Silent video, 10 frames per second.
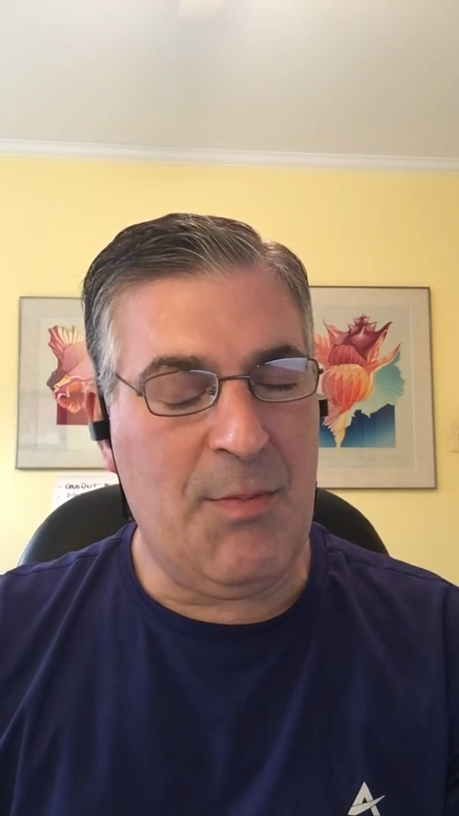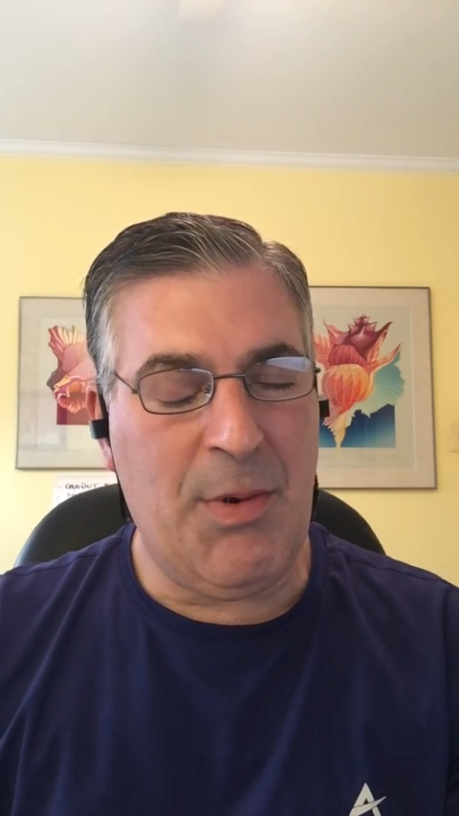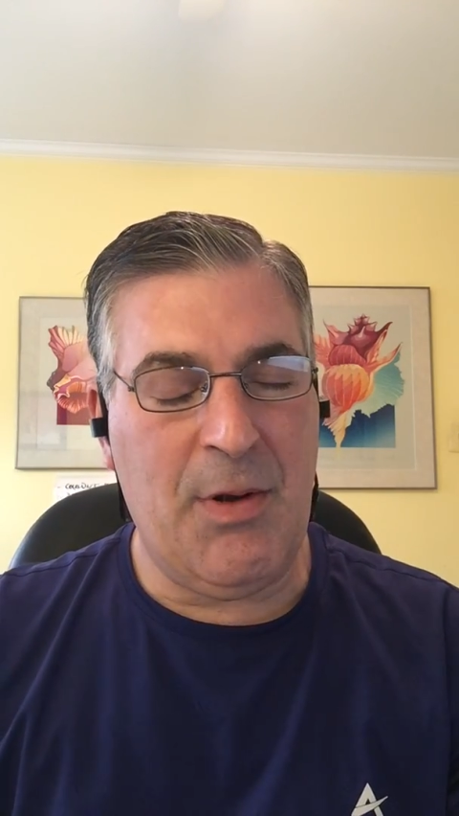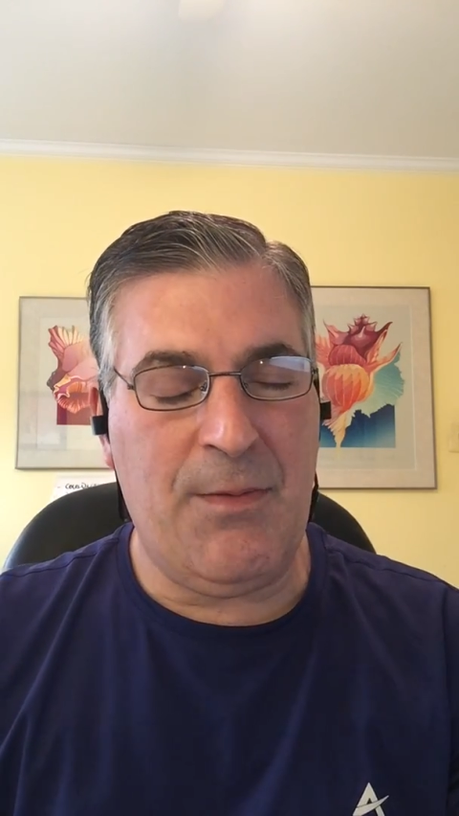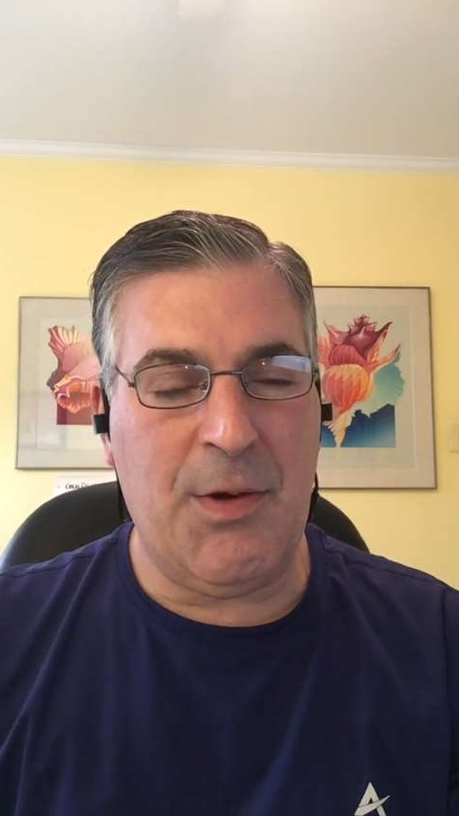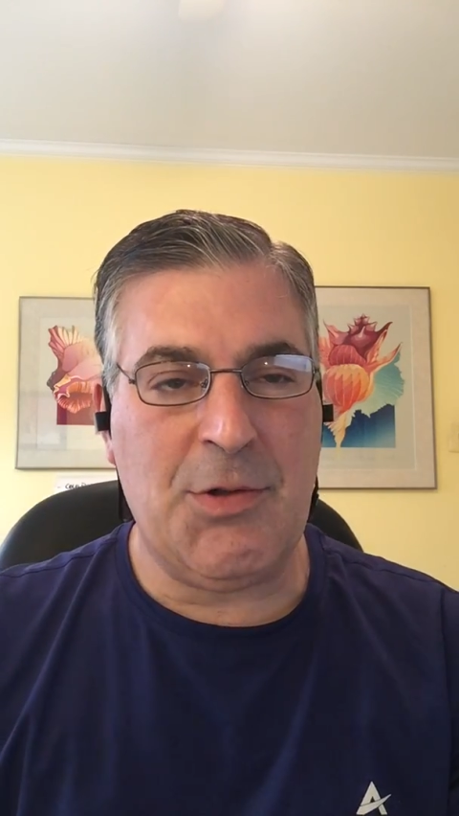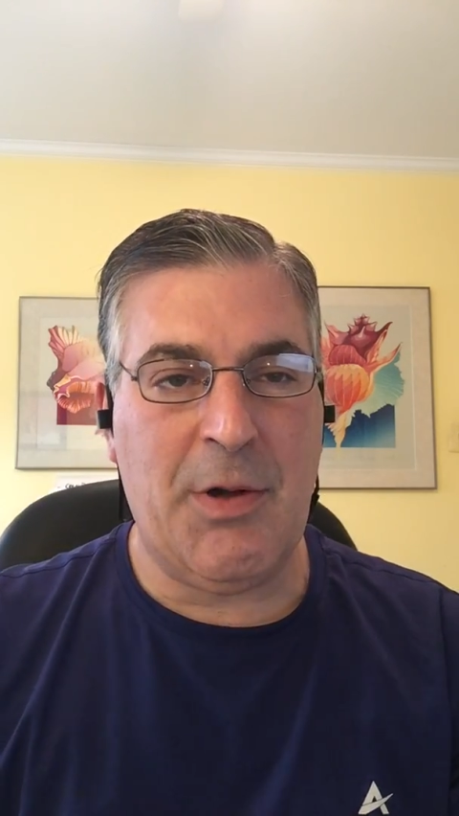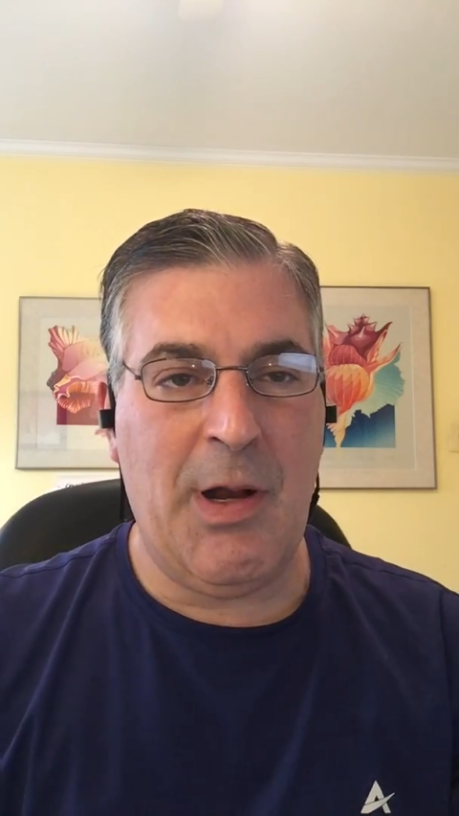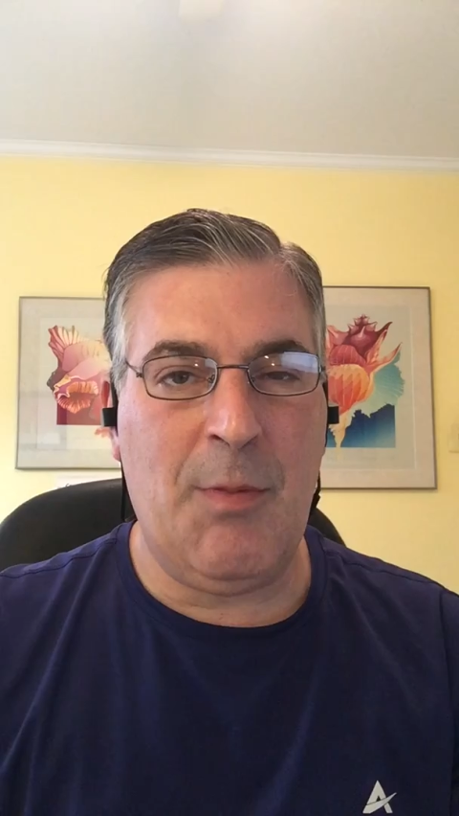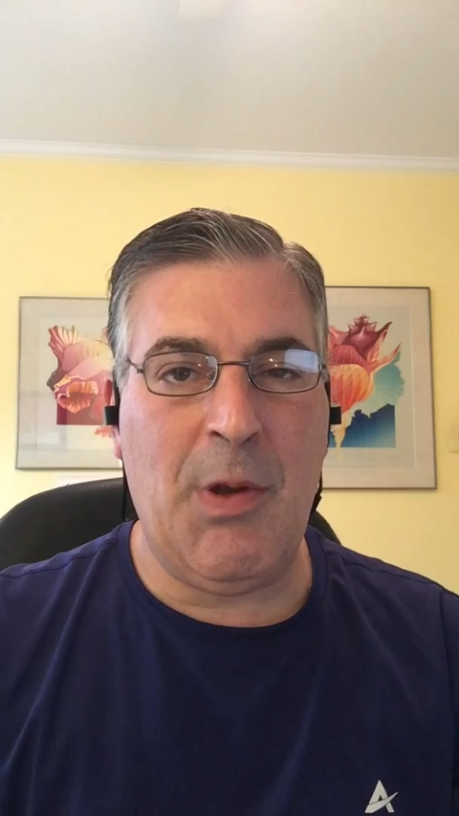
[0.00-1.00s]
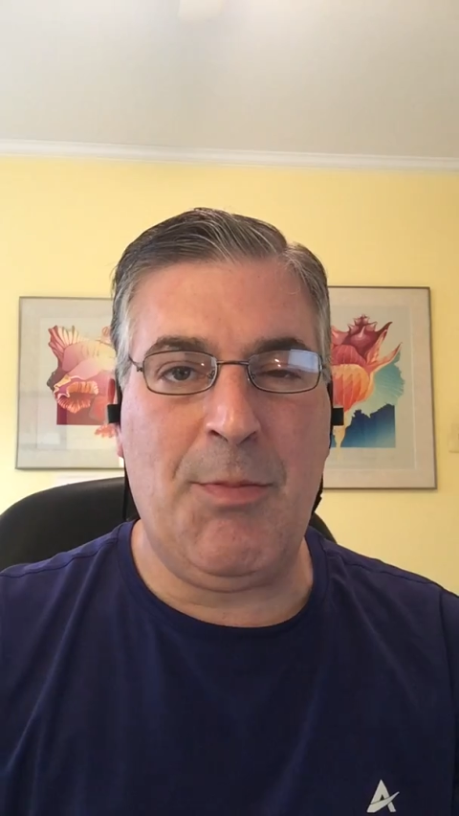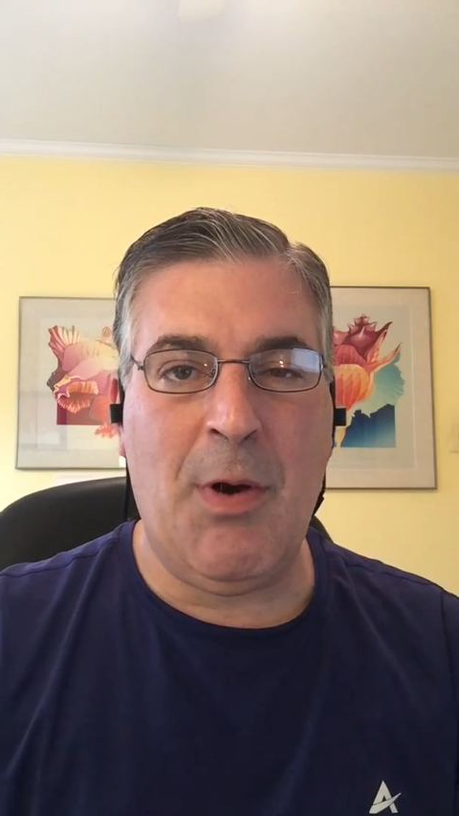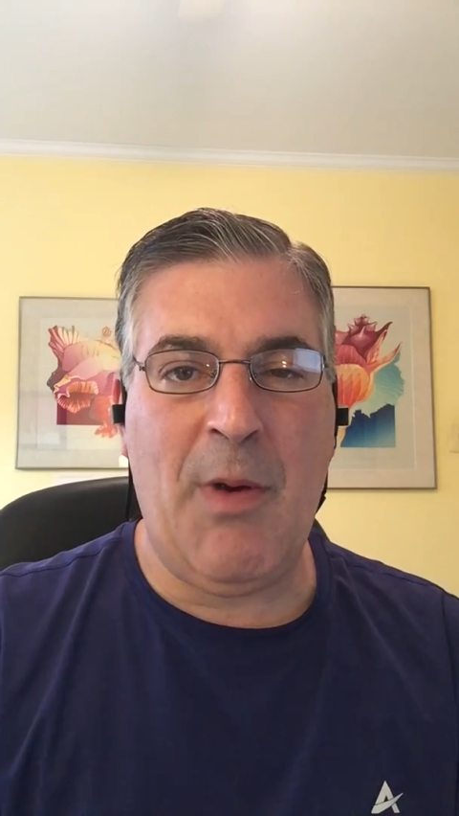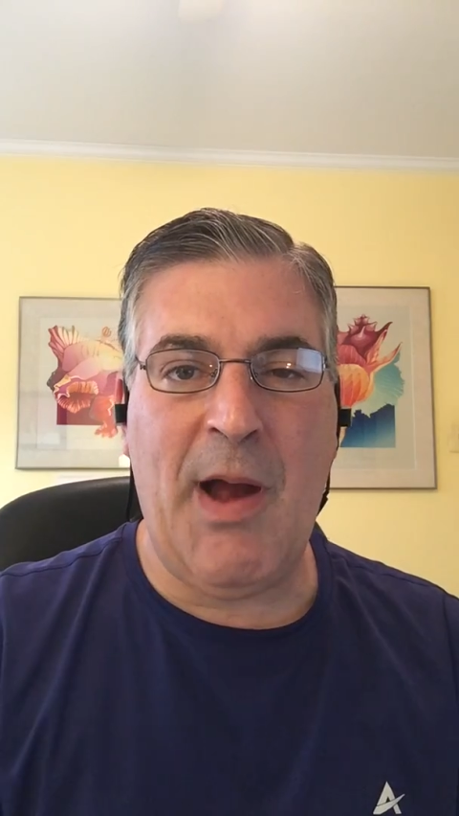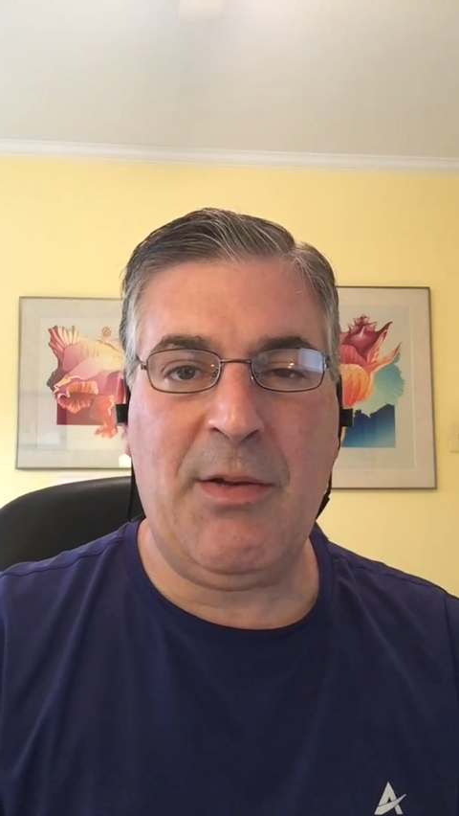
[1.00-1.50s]
but if you're trying to be
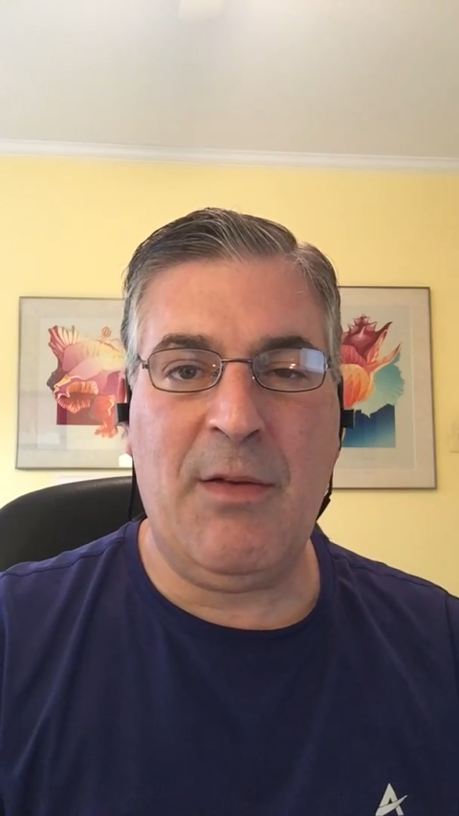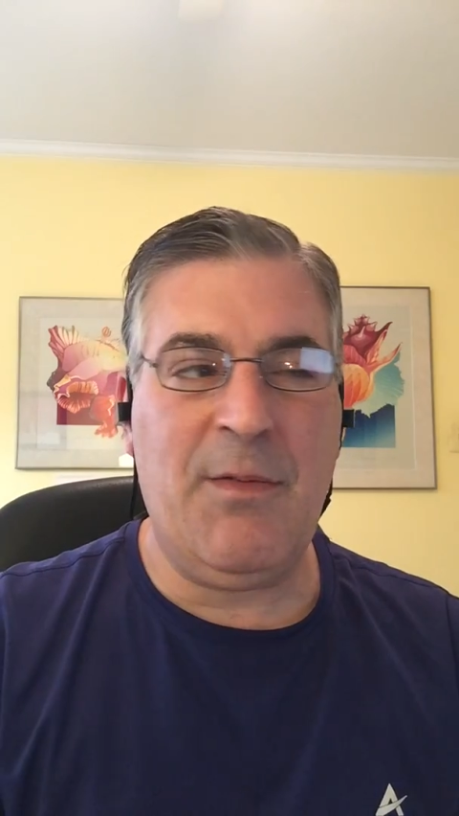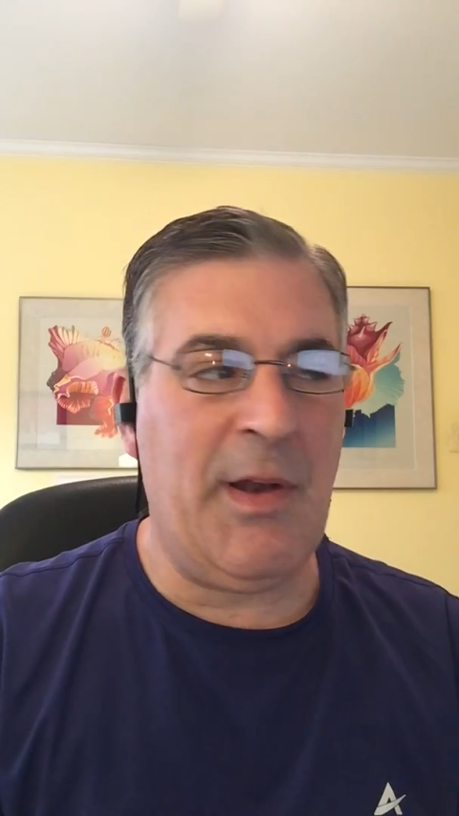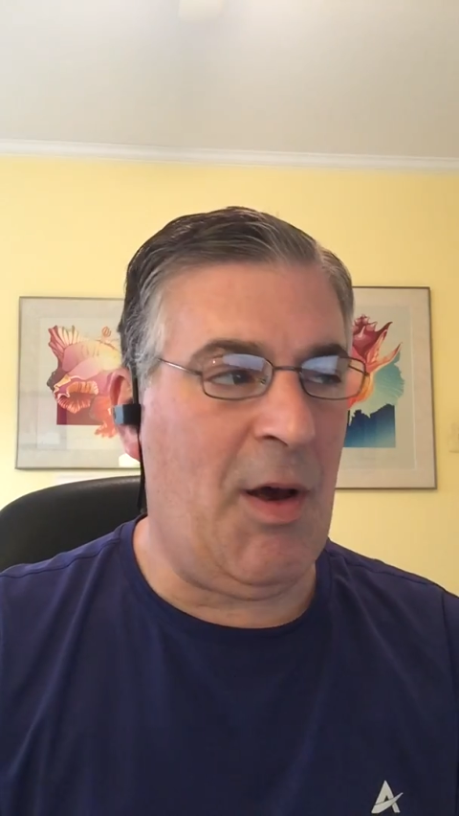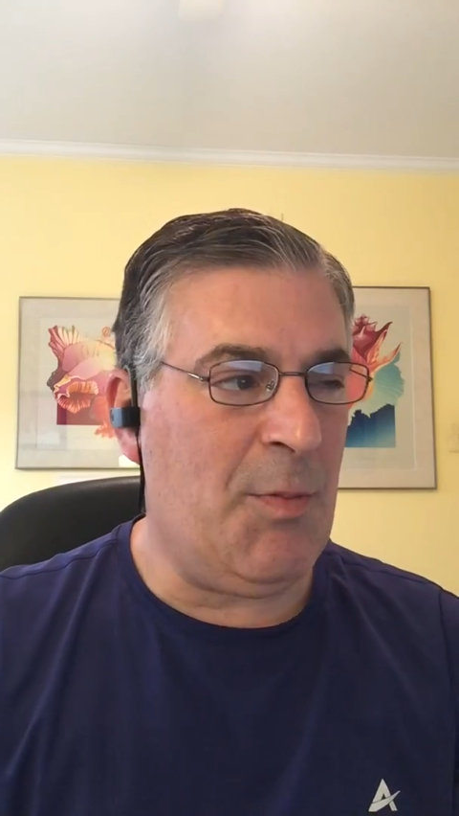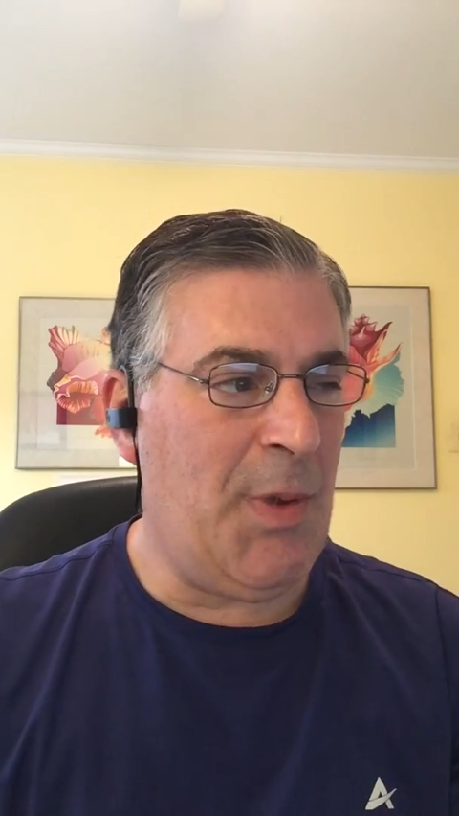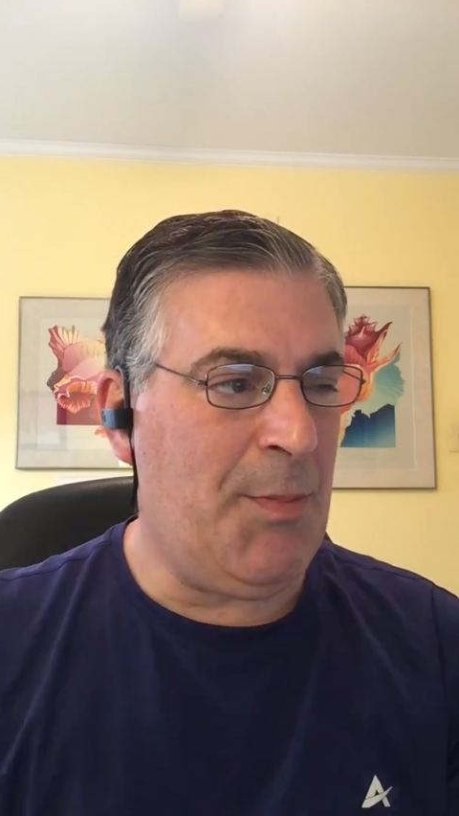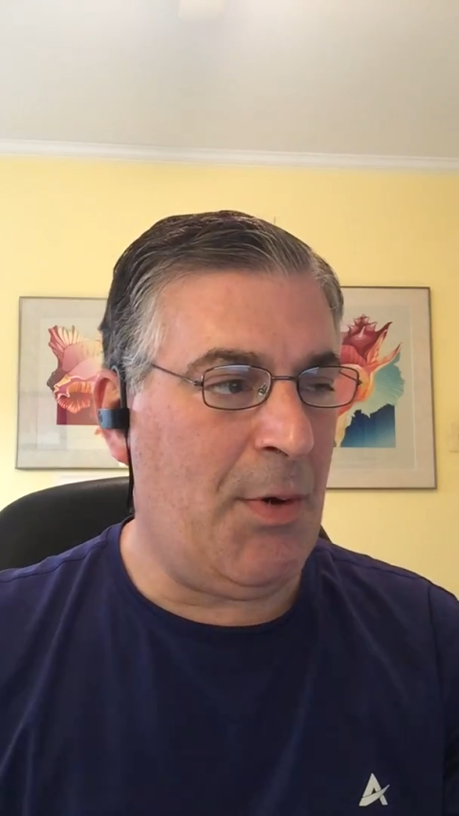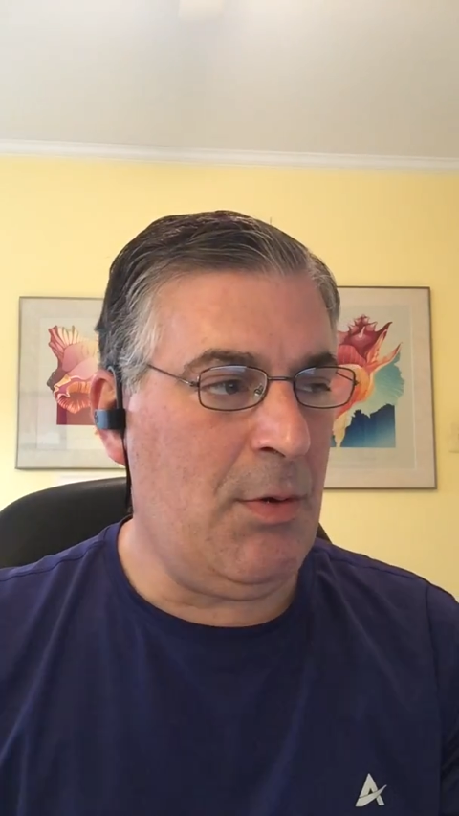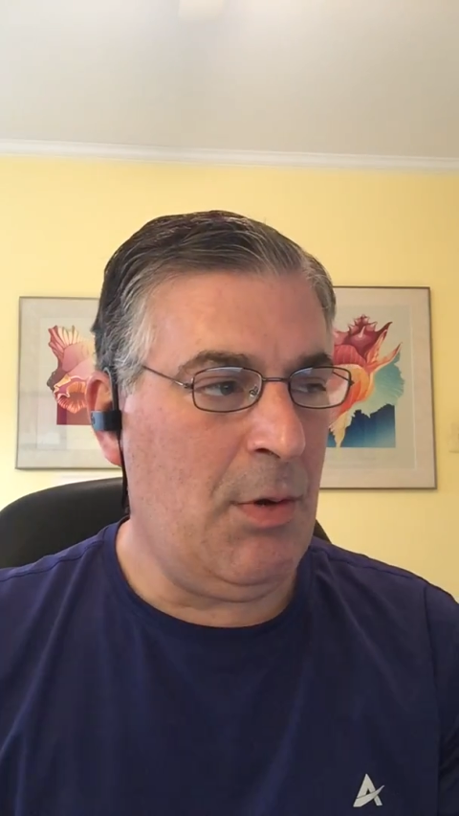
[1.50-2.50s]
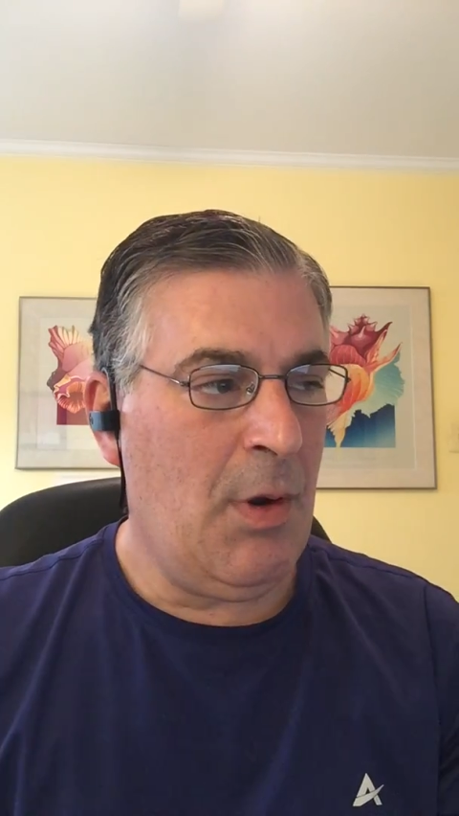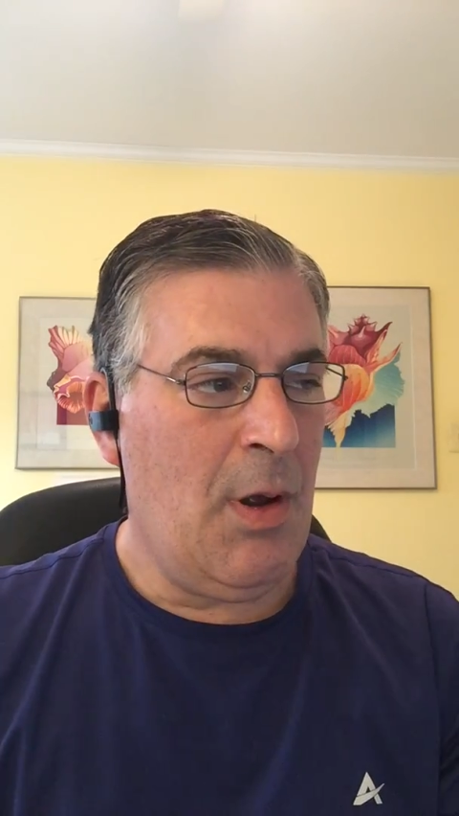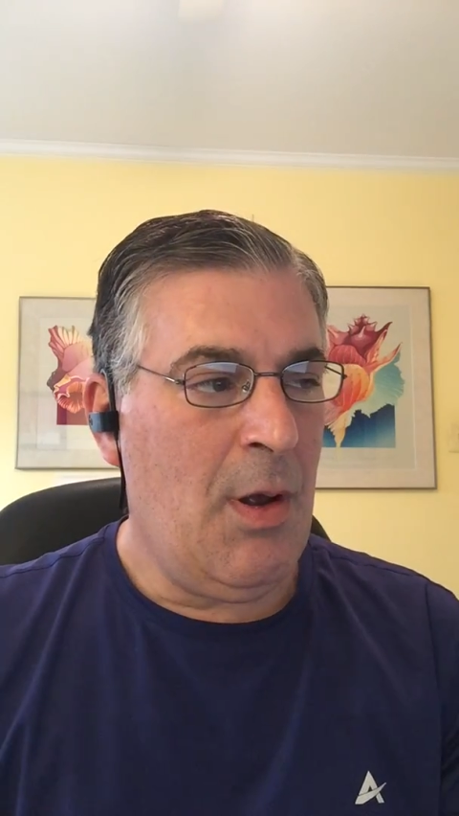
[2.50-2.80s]
proactive and help people,